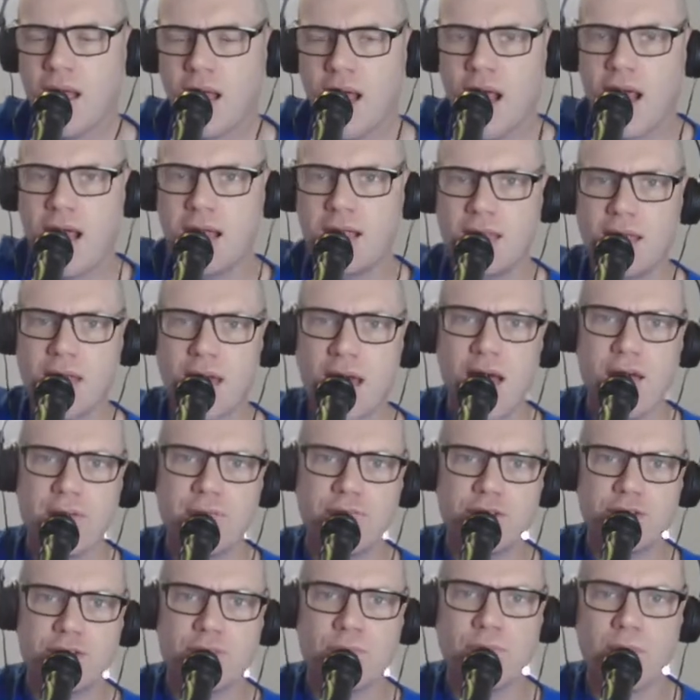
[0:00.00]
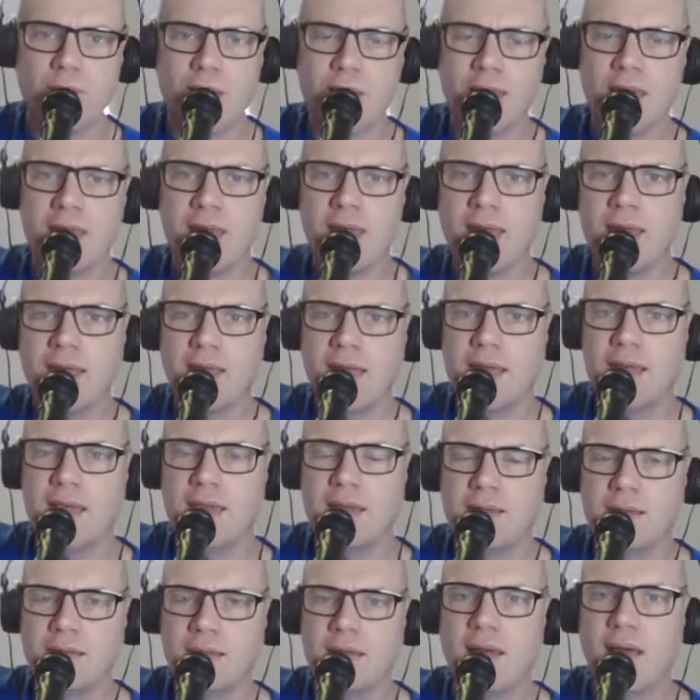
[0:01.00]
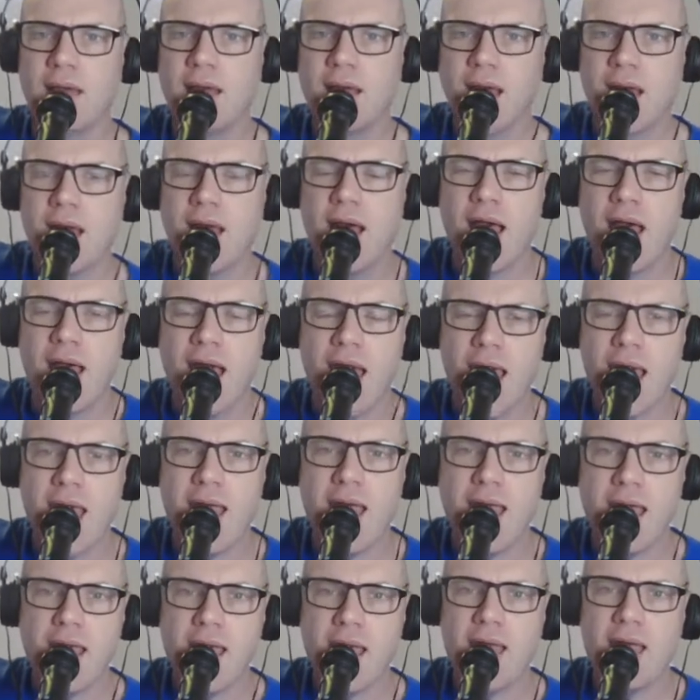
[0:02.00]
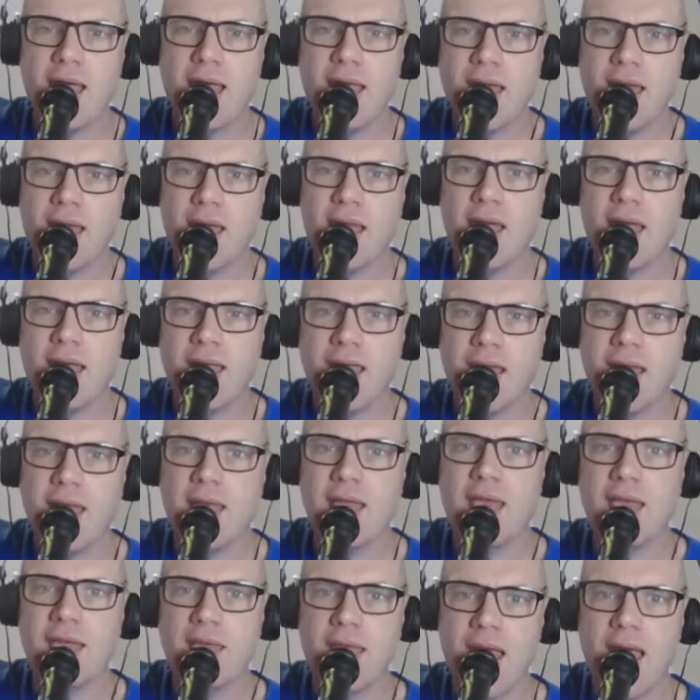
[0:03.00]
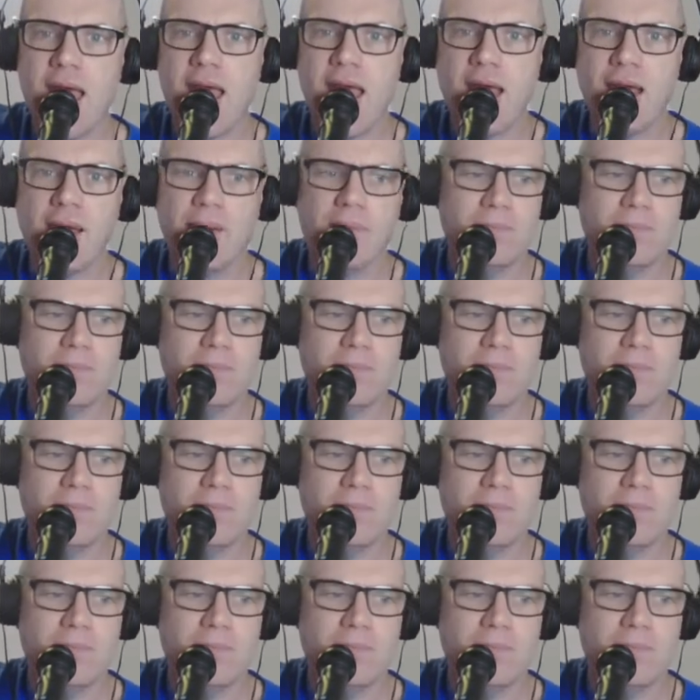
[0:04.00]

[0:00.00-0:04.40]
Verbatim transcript: I love to read. Hey, yeah,